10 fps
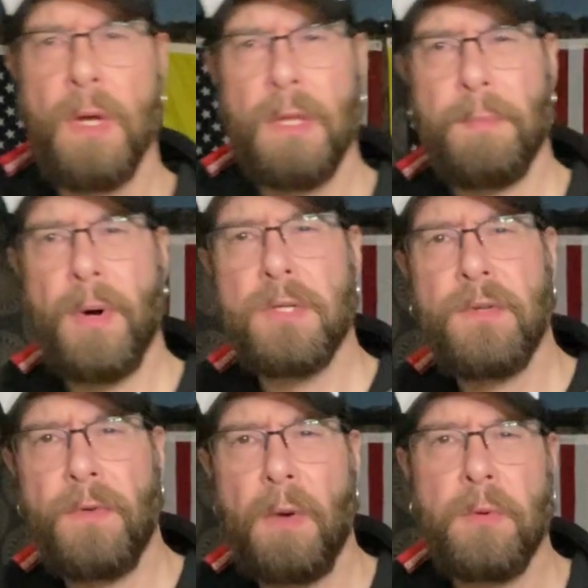The part
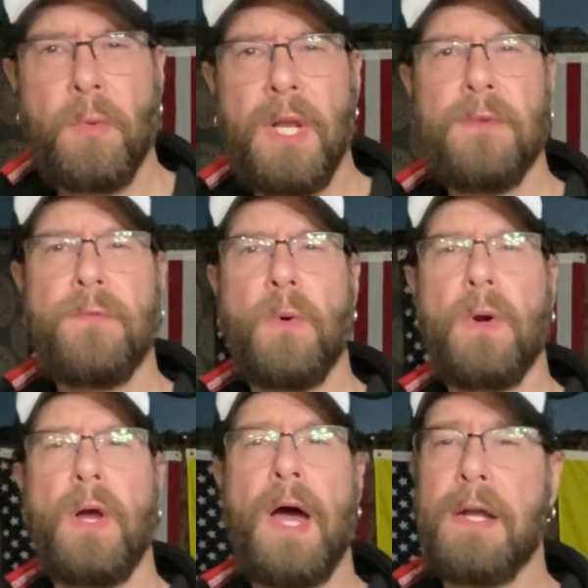you've all been waiting
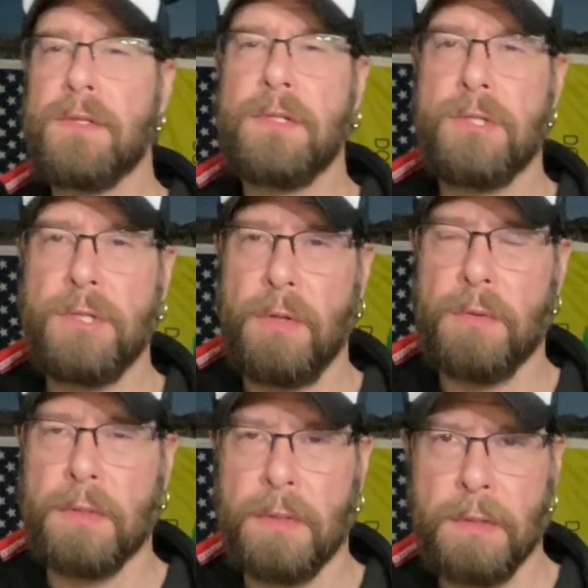for, how does it
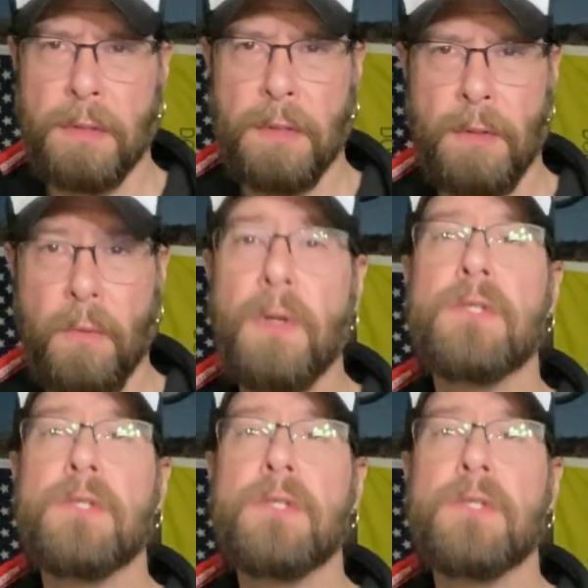shoot? Well,